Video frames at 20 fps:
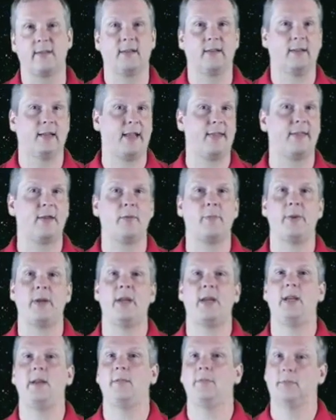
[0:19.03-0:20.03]
let there
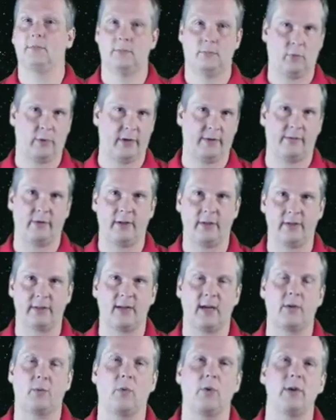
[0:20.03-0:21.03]
be, whatever it is
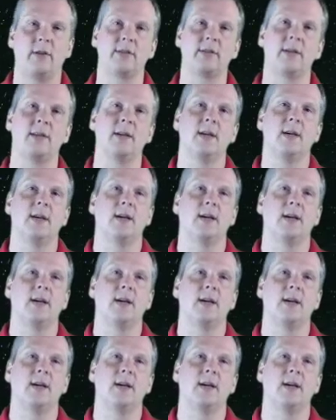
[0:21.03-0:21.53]
God wants.